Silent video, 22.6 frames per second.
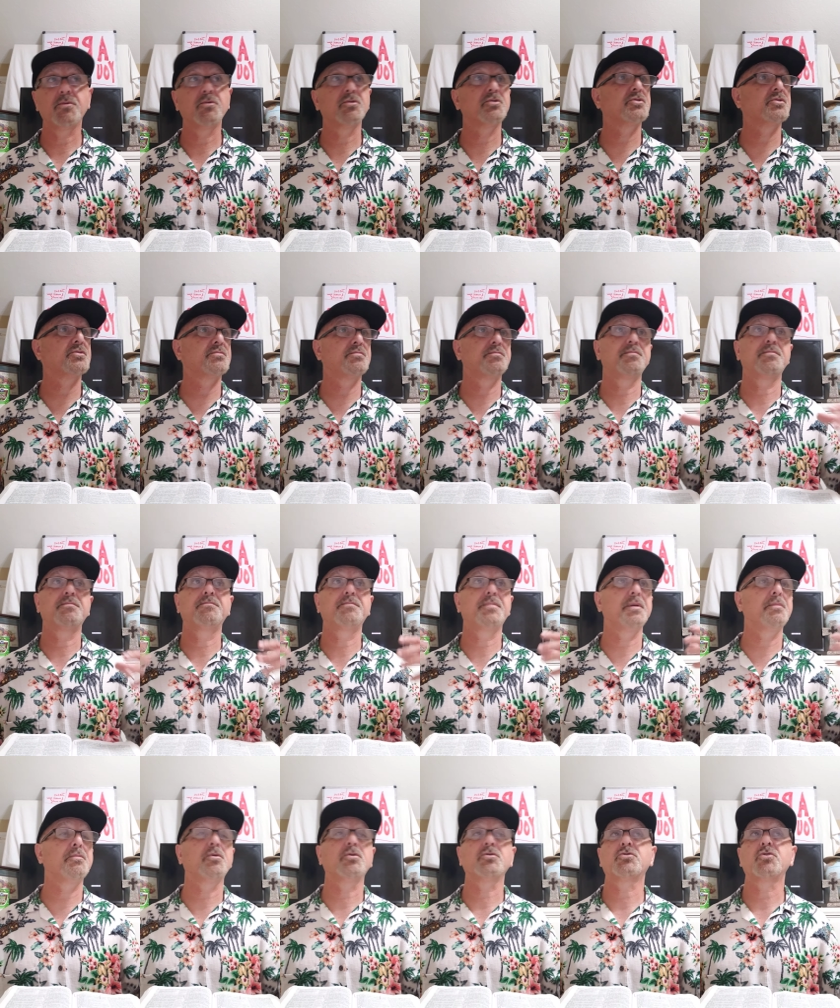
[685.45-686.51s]
Was
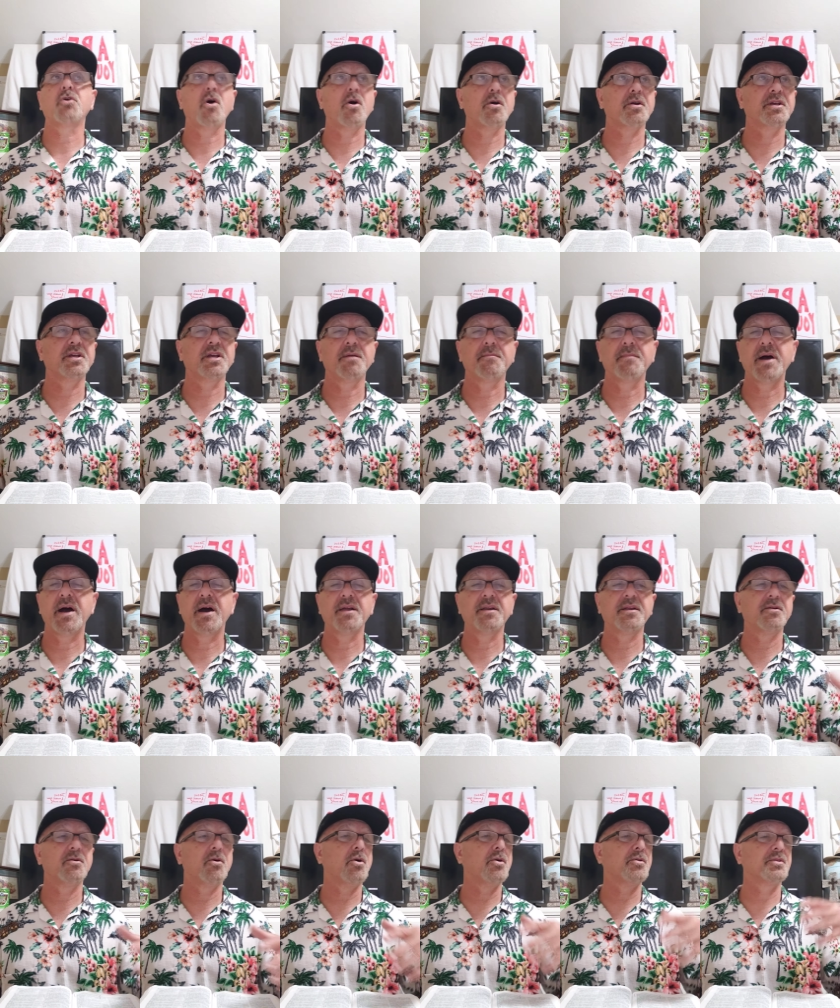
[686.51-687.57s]
people were talking about
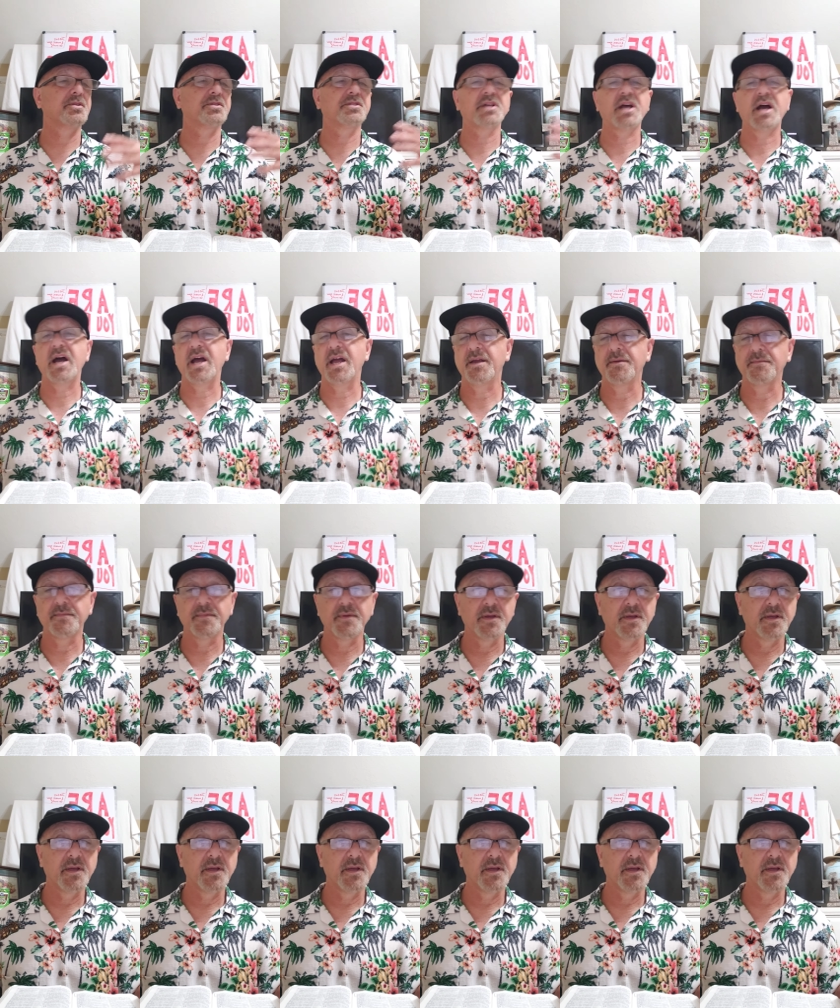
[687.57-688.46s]
it all the time